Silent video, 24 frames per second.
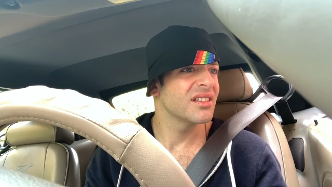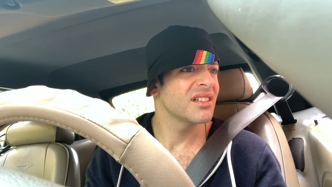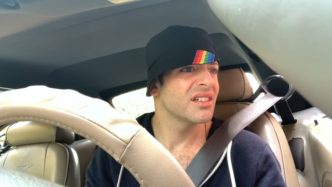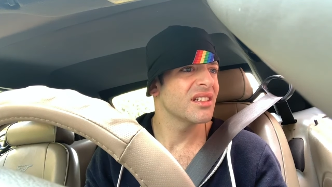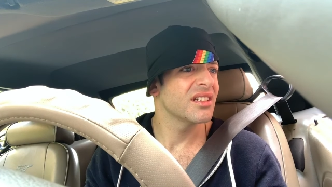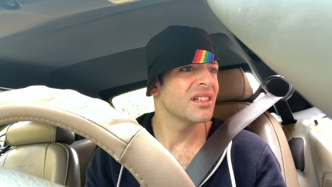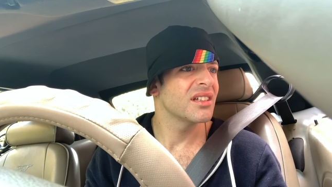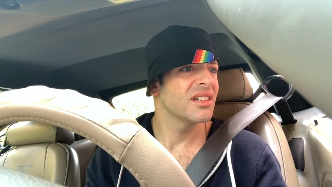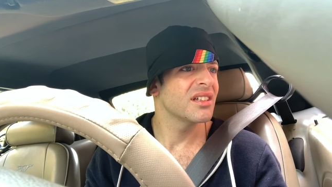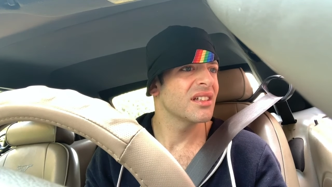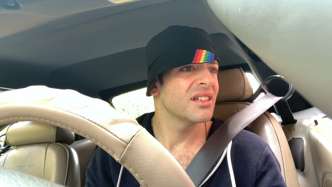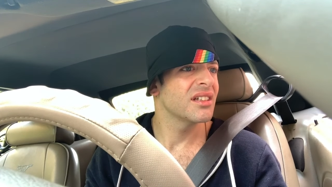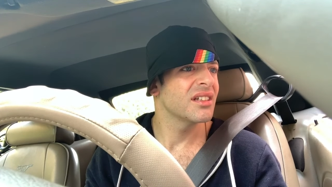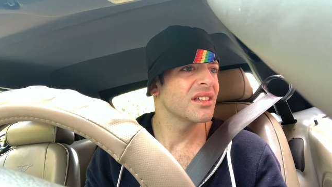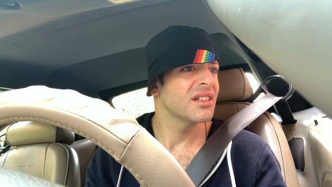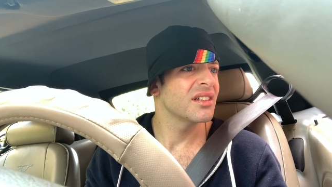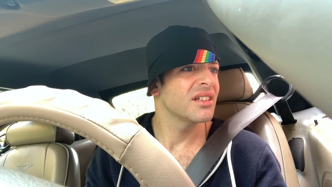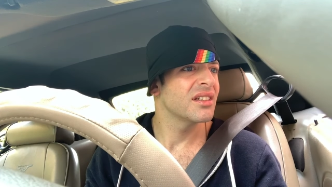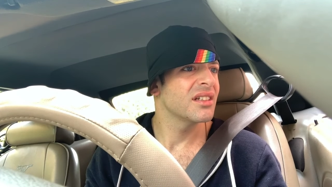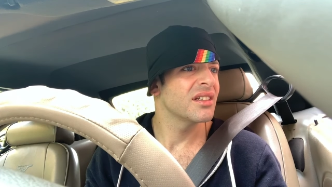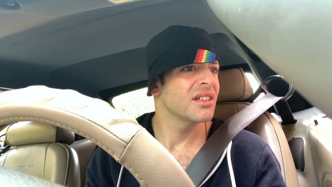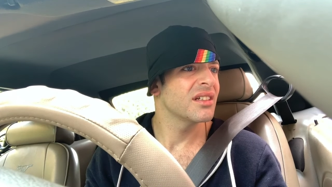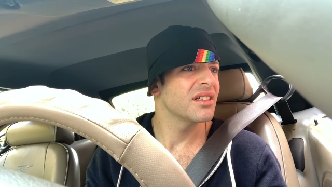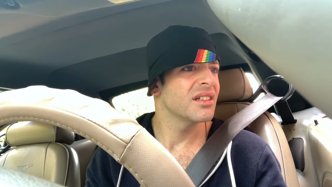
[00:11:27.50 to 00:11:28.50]

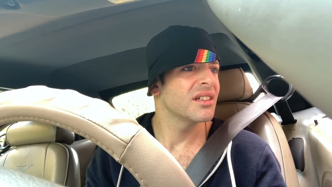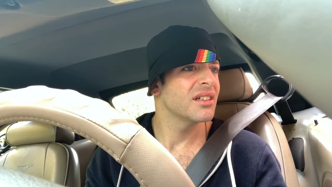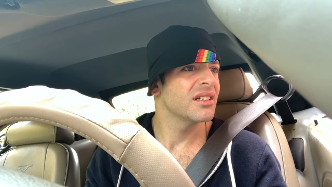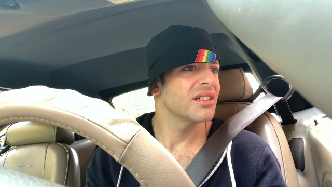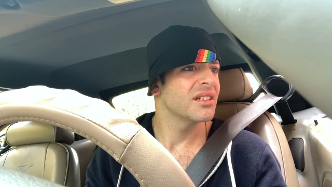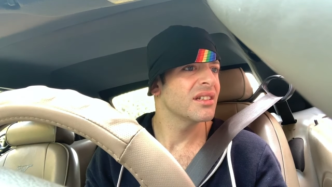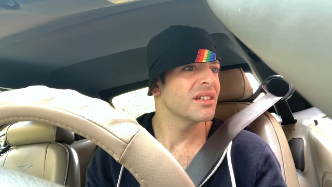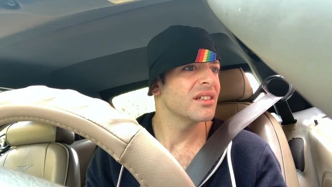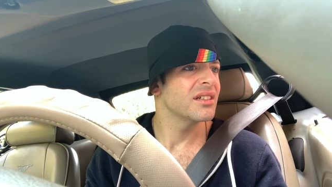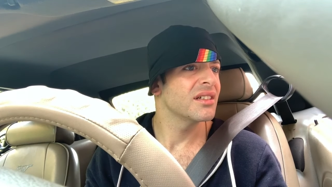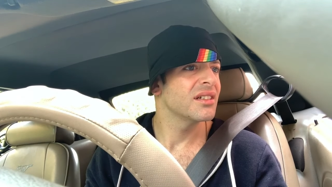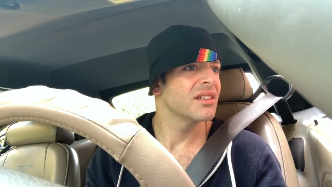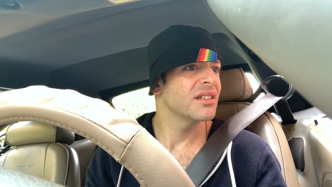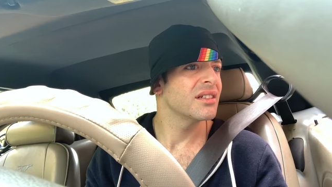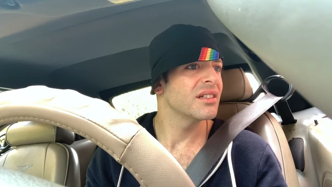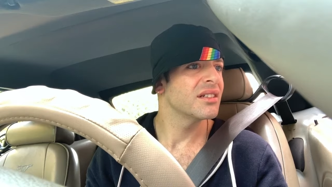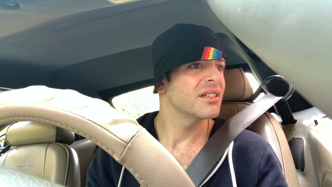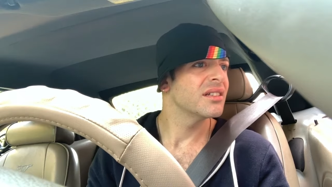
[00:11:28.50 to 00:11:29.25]
No one is speaking in this clip.